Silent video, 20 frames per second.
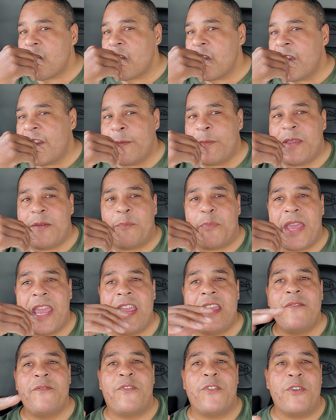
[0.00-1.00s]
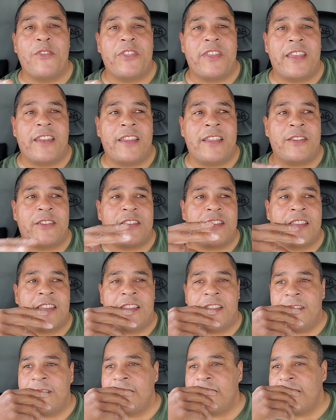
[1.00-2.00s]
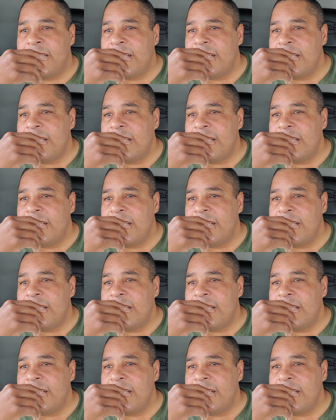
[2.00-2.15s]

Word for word: and I mean painful that it the